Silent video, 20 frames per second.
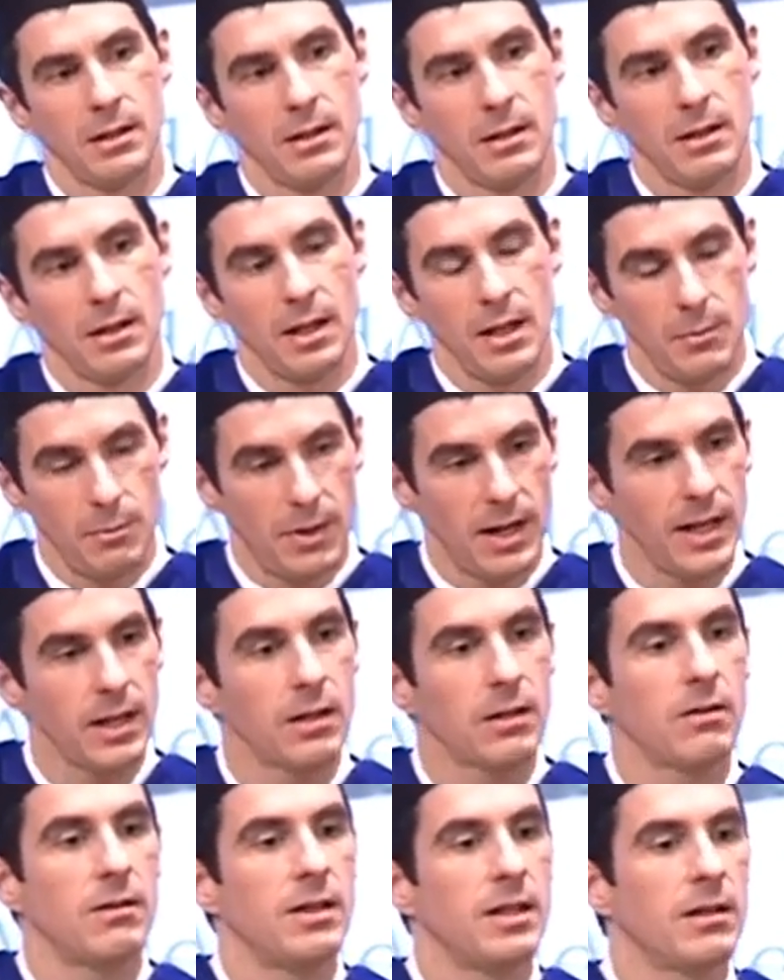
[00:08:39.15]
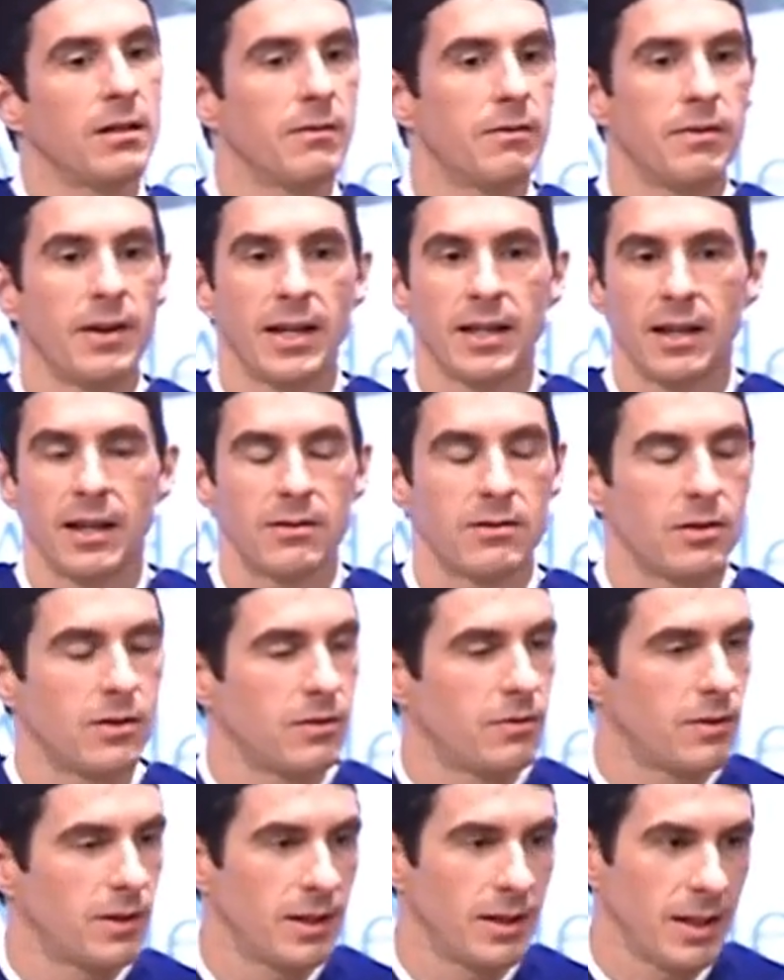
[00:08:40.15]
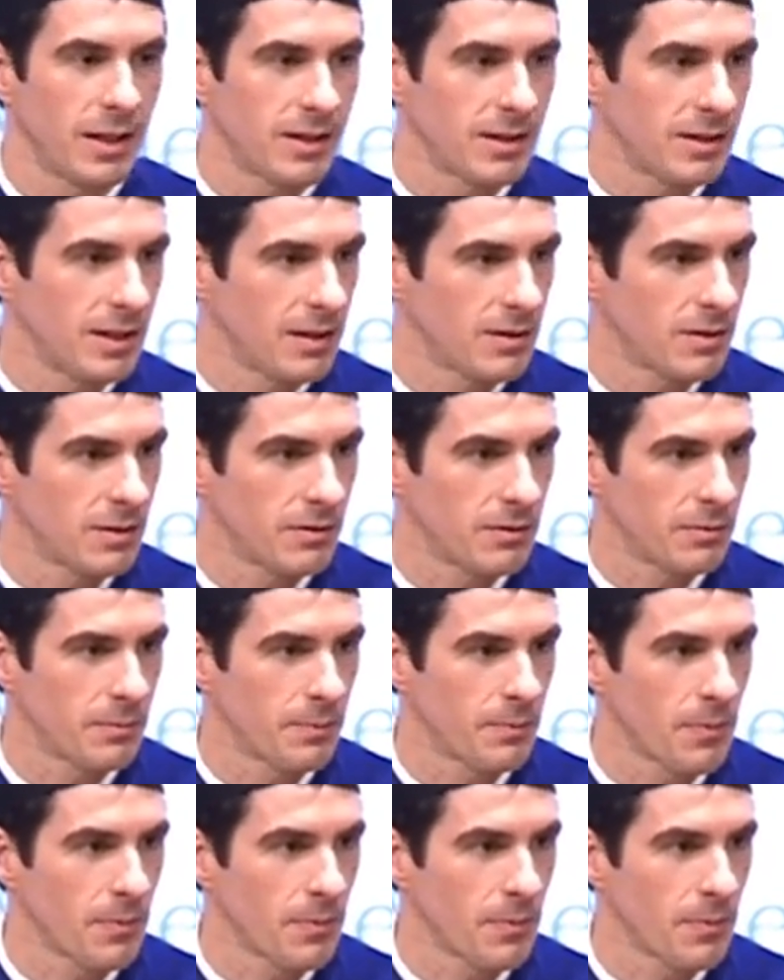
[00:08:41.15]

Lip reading: in my career in finance is very extensive.